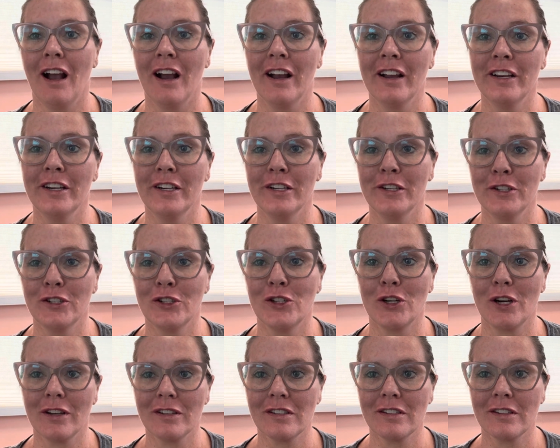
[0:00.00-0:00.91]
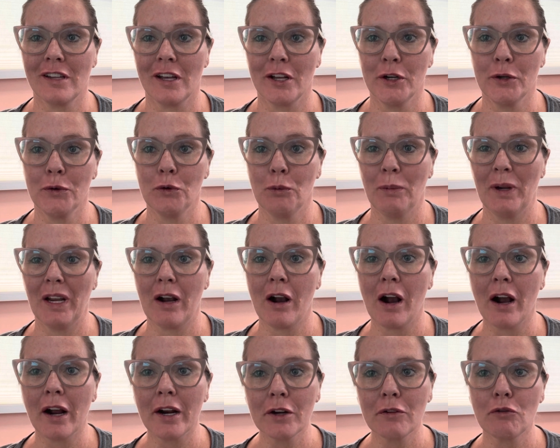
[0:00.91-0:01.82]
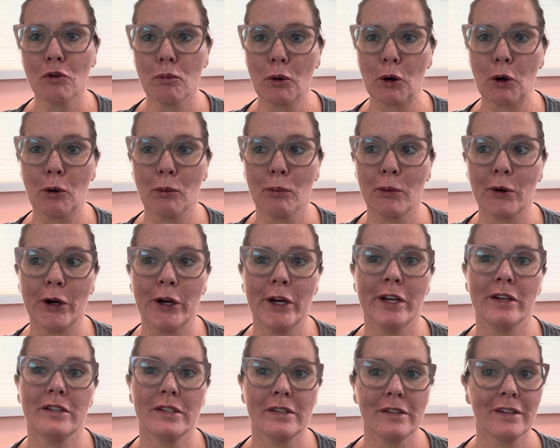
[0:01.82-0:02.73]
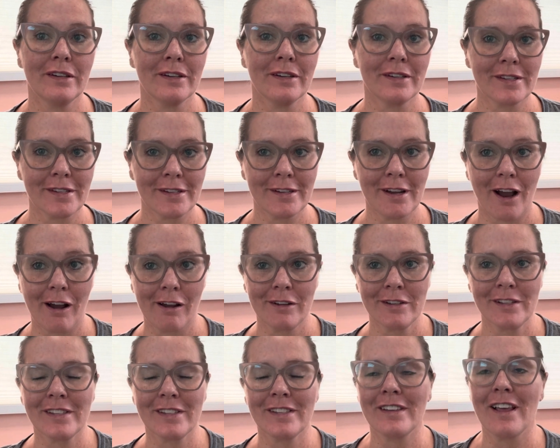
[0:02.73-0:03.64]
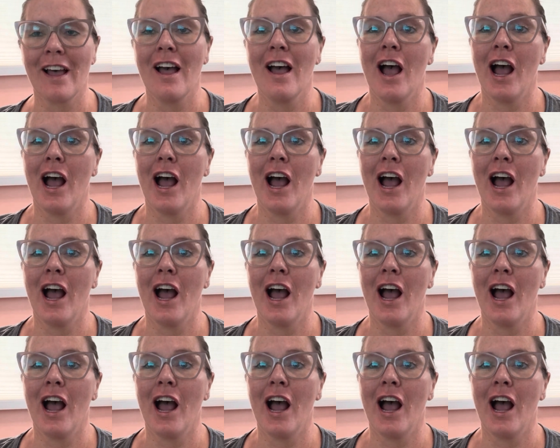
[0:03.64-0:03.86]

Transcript: I just thought it would be kind of appropriate to discuss